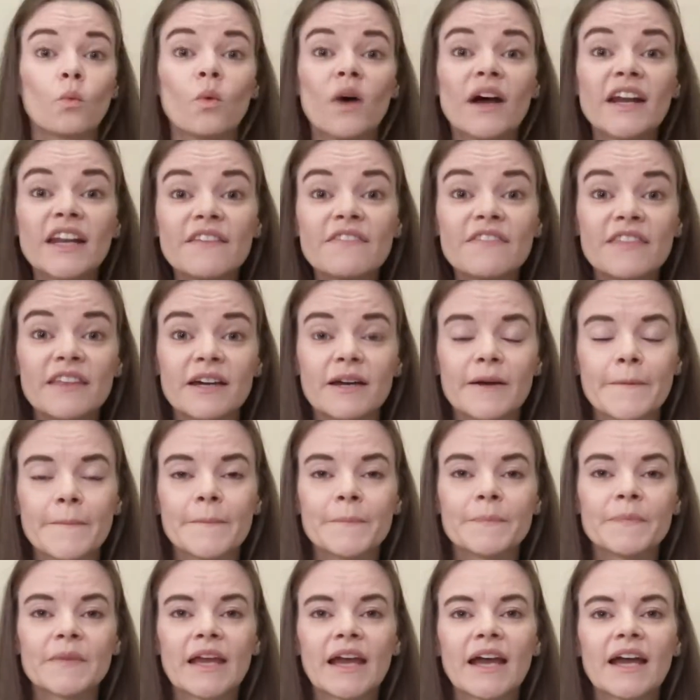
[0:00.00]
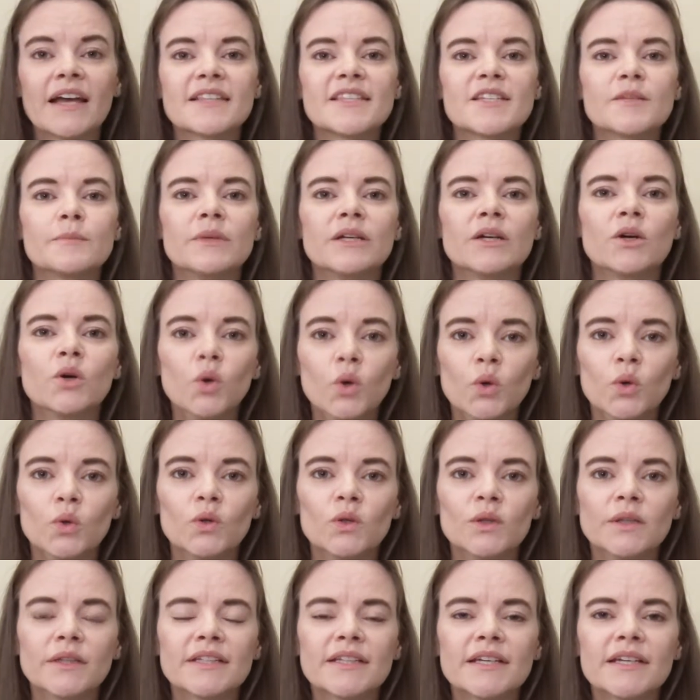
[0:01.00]
One of them has to be
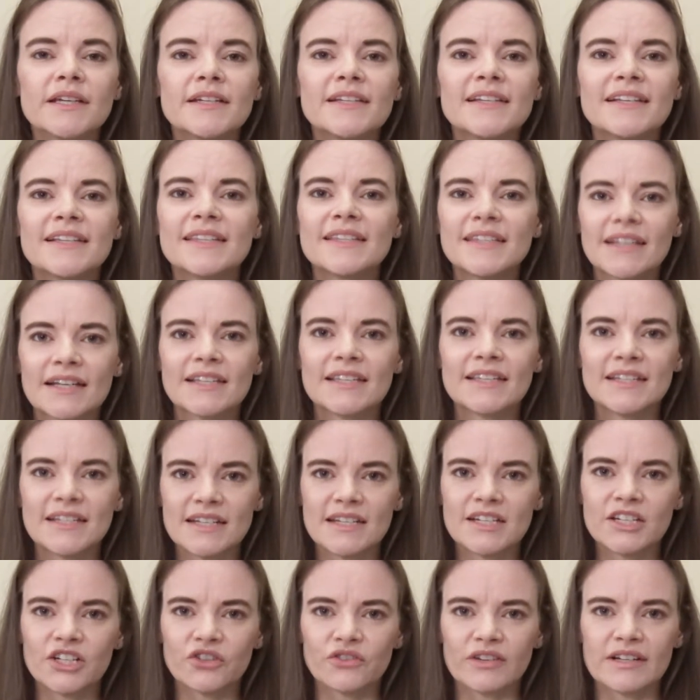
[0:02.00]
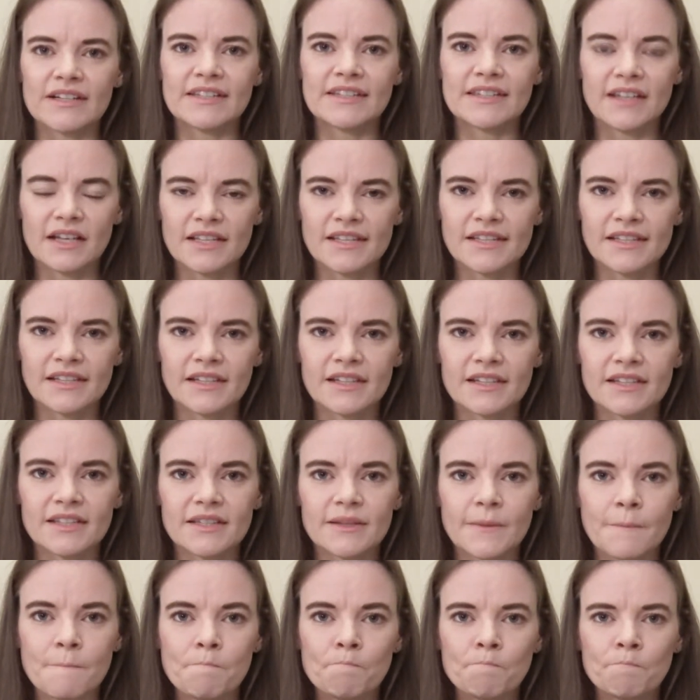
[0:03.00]
cooled to 16 degrees Celsius,
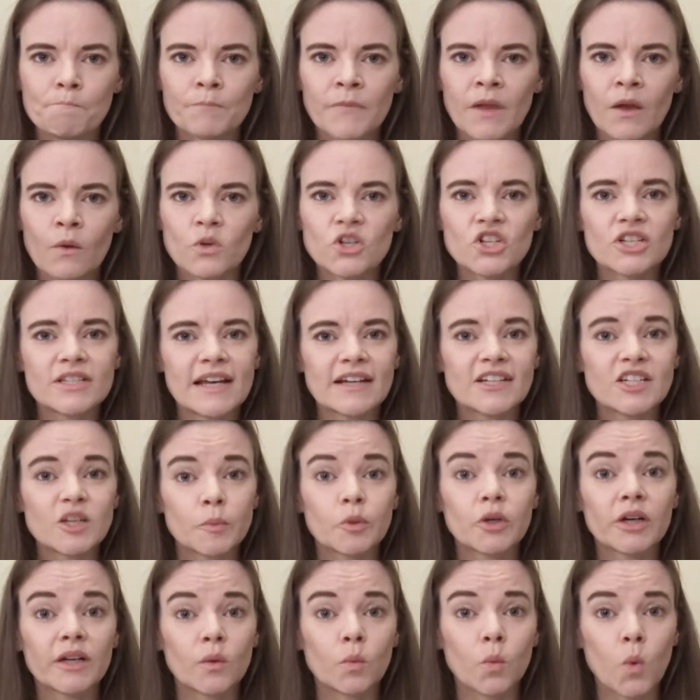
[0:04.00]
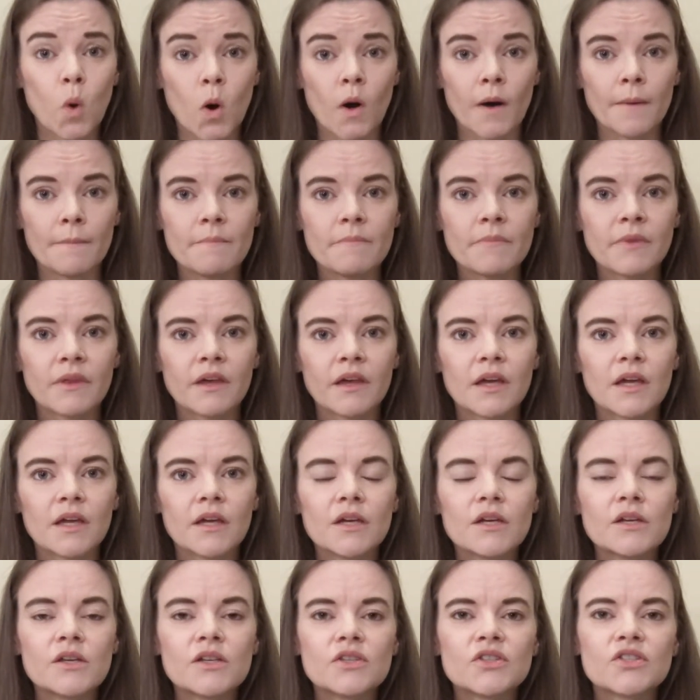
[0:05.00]
which is actually pretty warm.
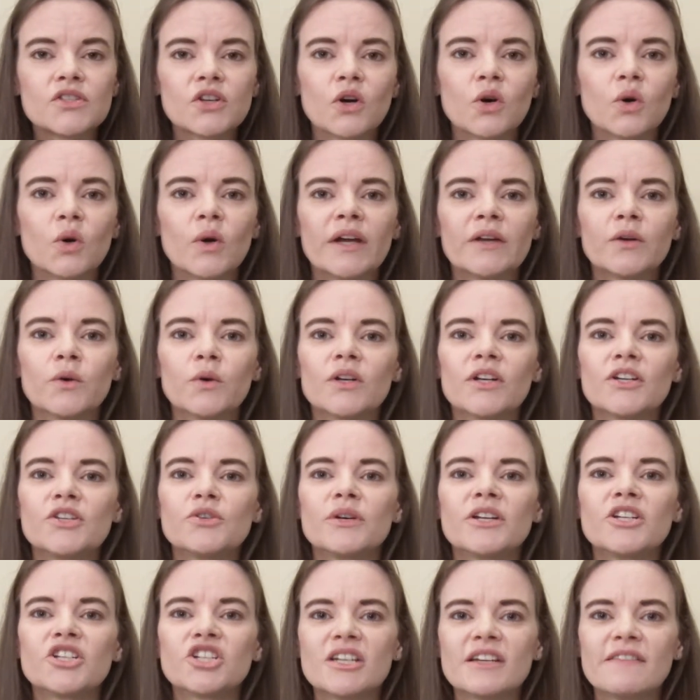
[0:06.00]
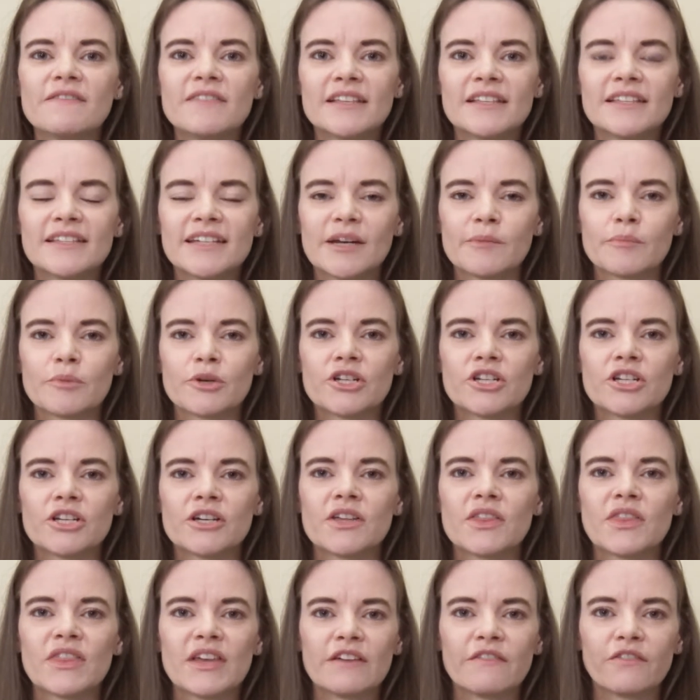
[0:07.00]
So in order to achieve this temperature,
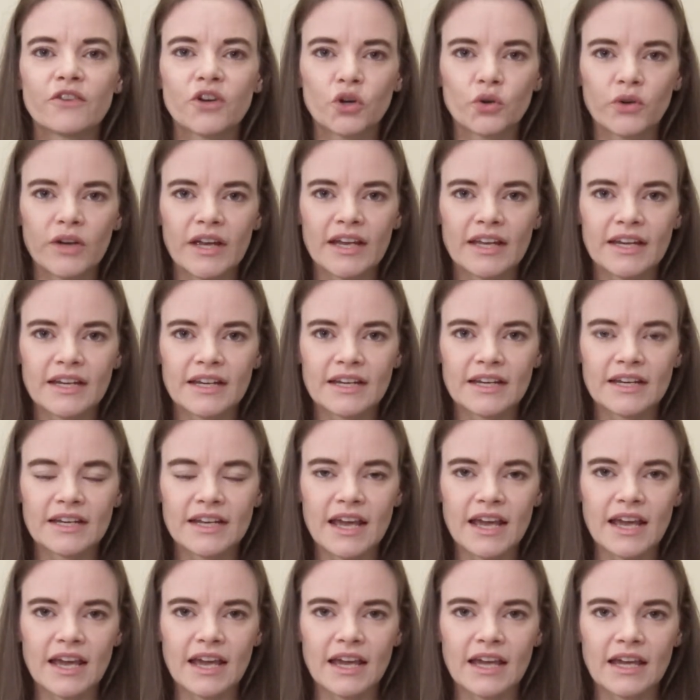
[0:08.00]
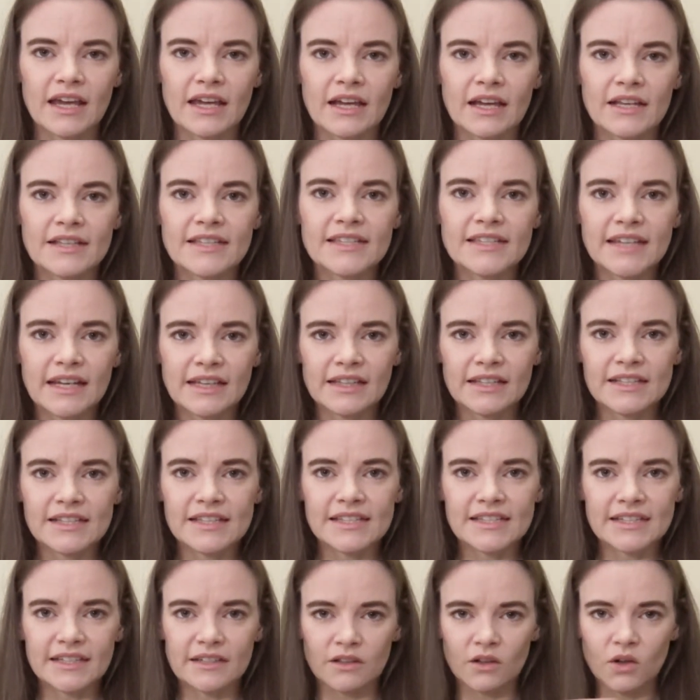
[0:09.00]
they've created a stainless
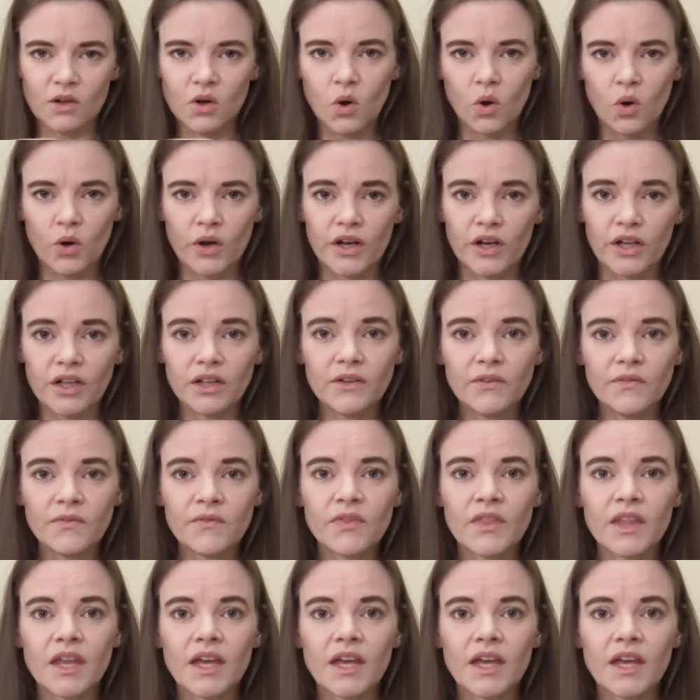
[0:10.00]
steel coil.